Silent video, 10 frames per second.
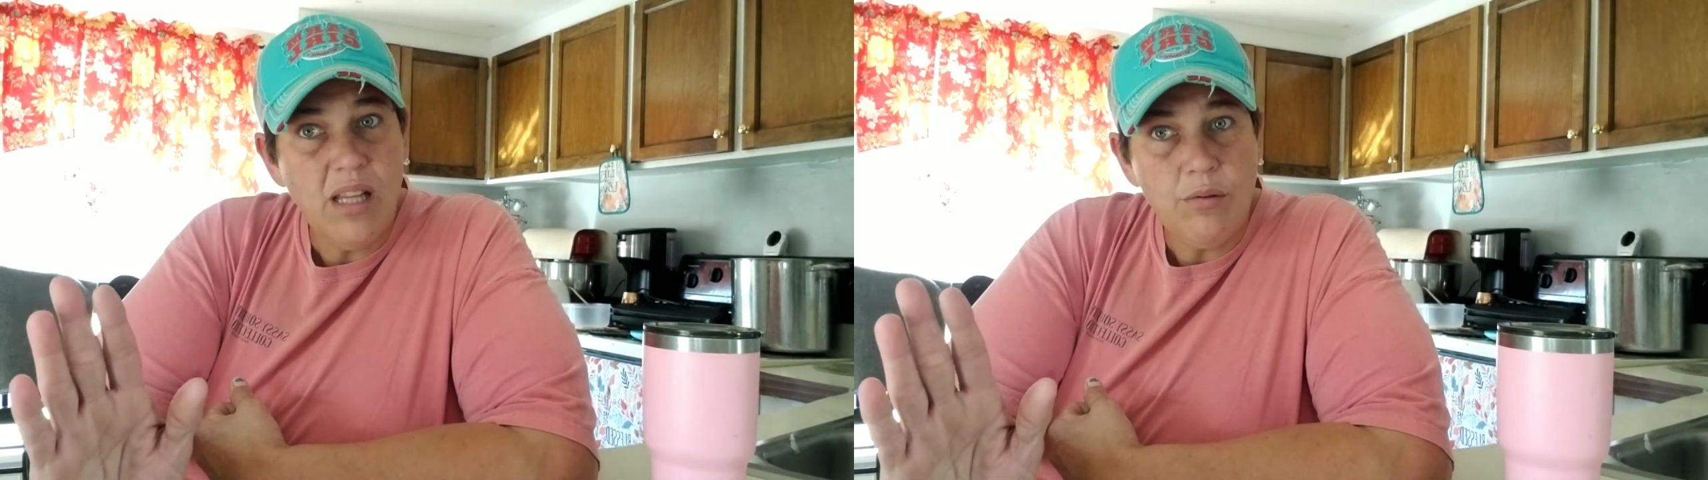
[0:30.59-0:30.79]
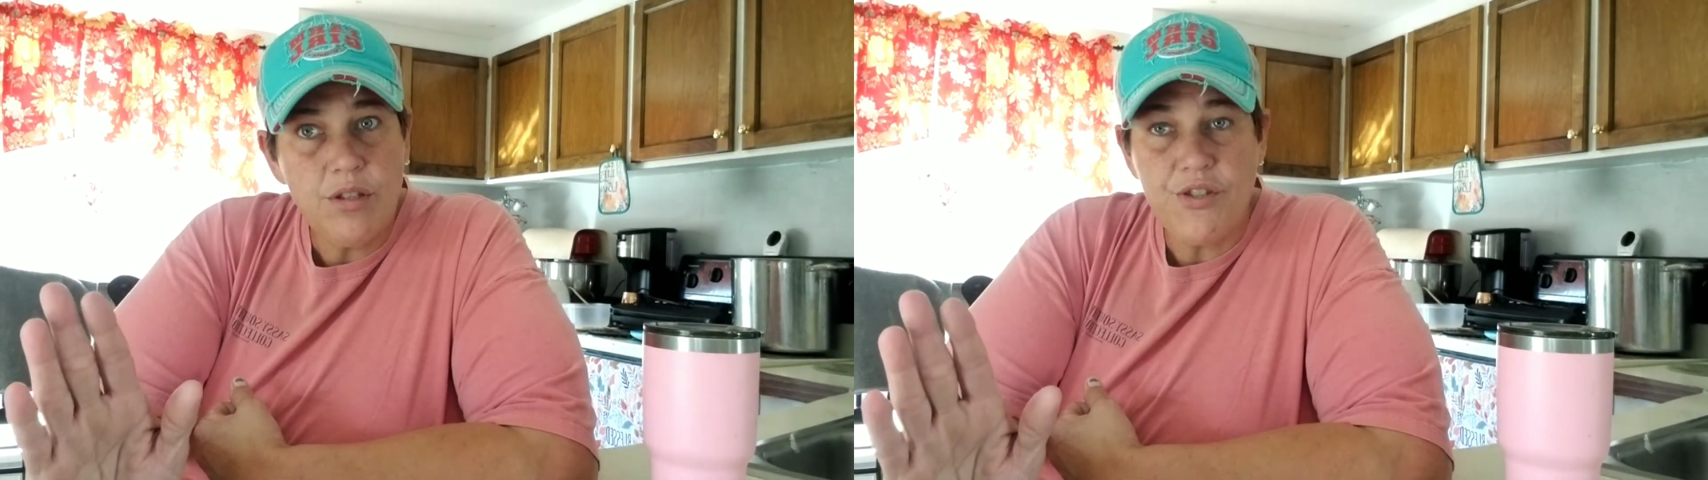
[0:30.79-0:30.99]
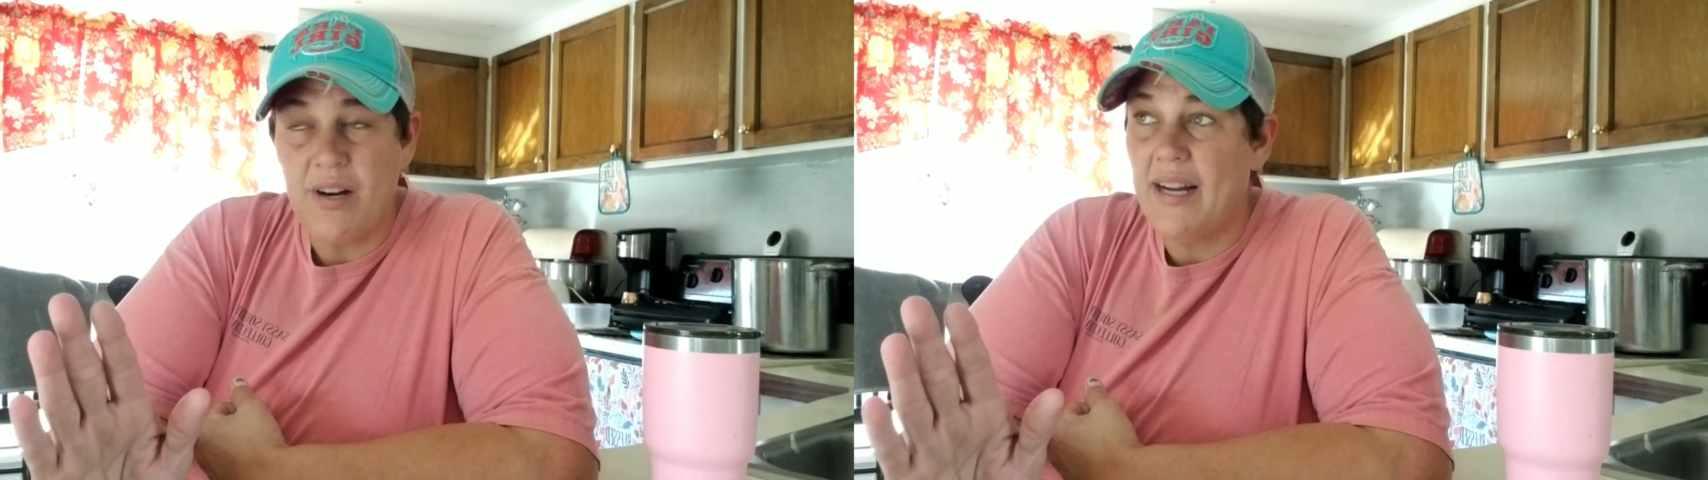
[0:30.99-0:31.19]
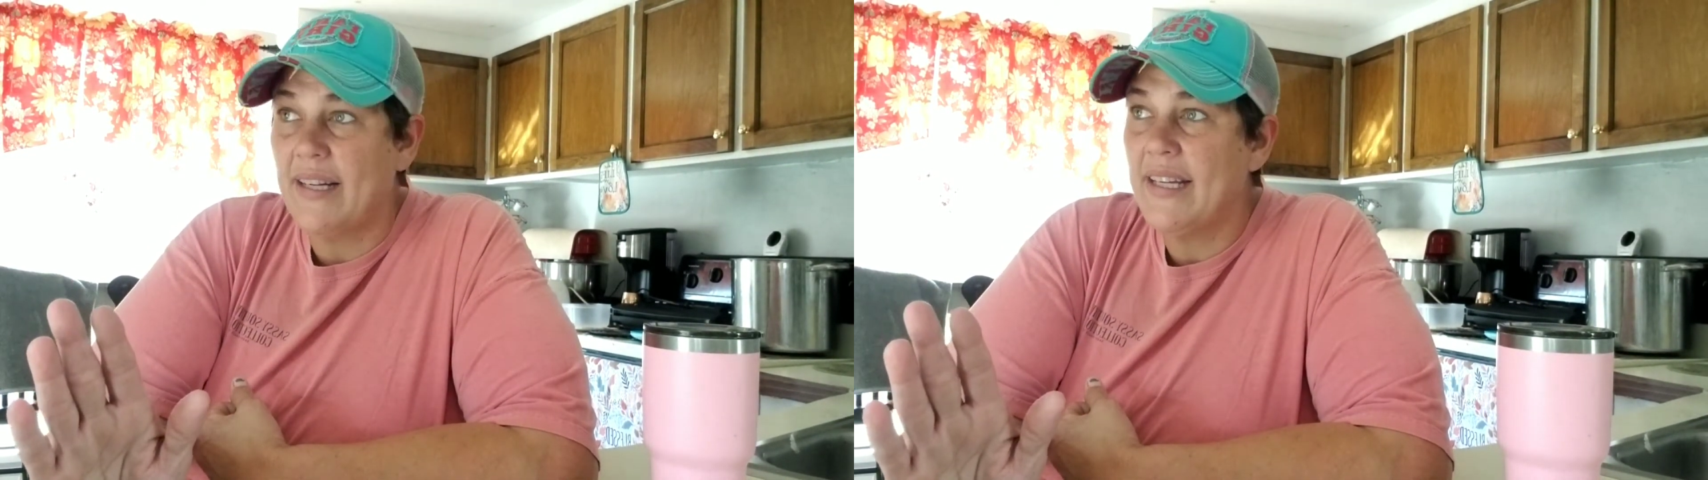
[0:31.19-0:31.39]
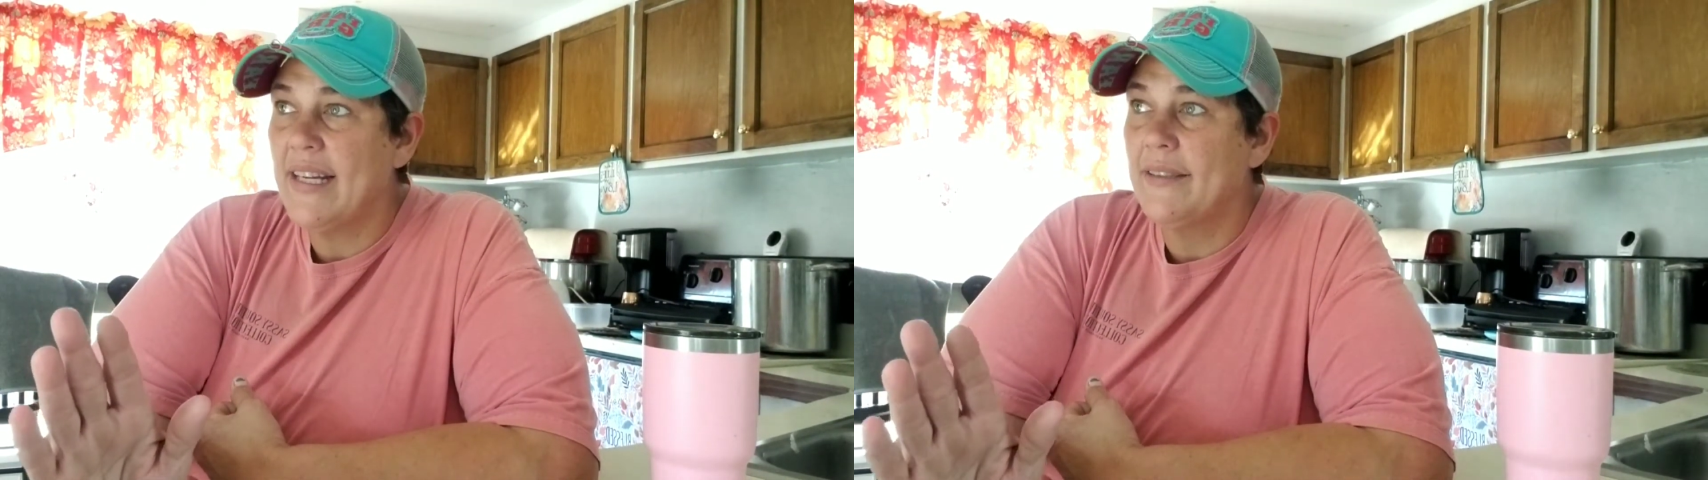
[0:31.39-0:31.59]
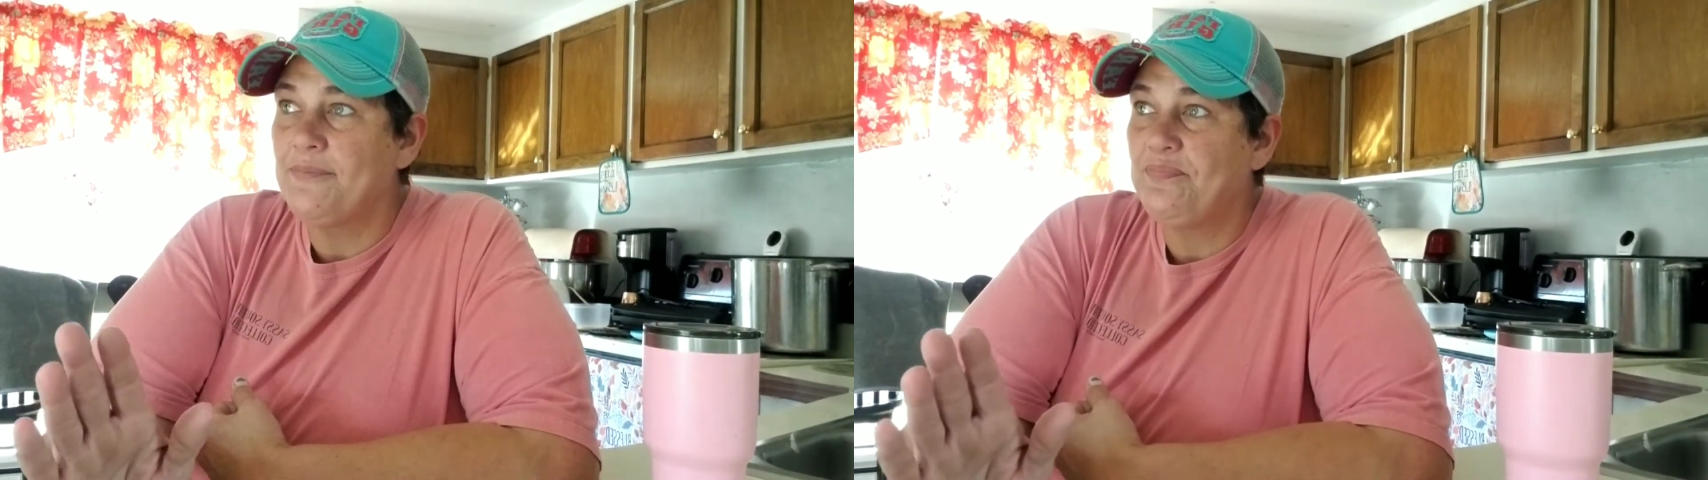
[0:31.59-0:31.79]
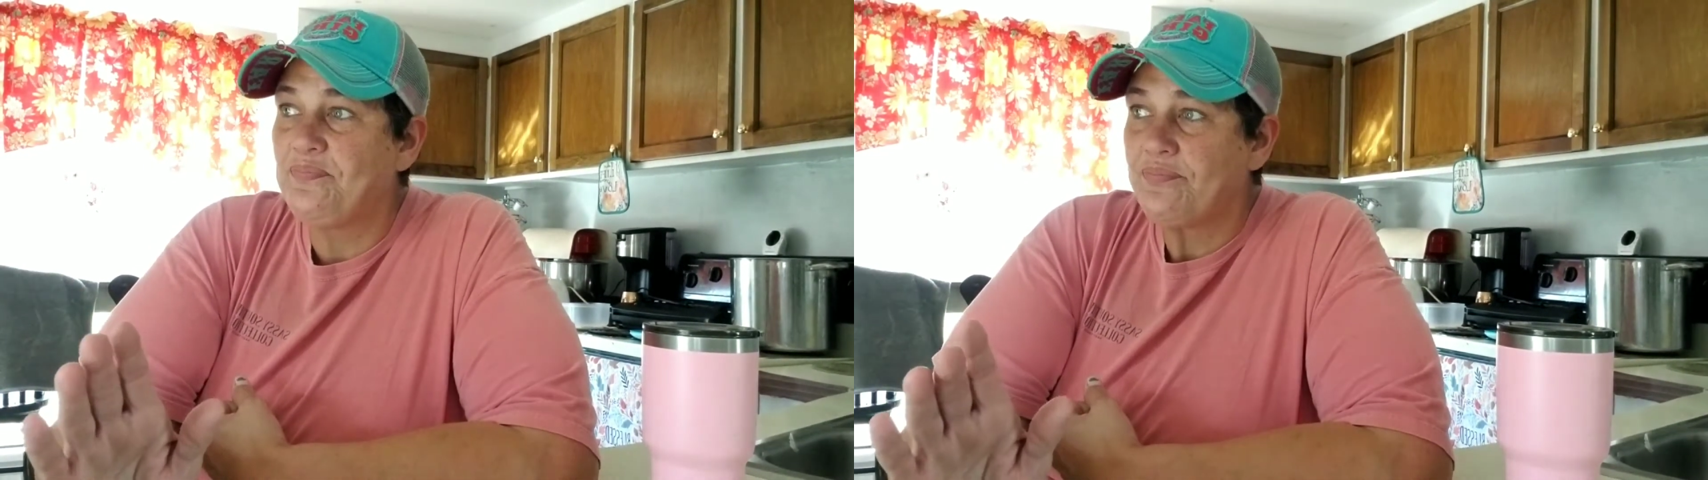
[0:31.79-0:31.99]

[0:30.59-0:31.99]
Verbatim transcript: I want to try it again.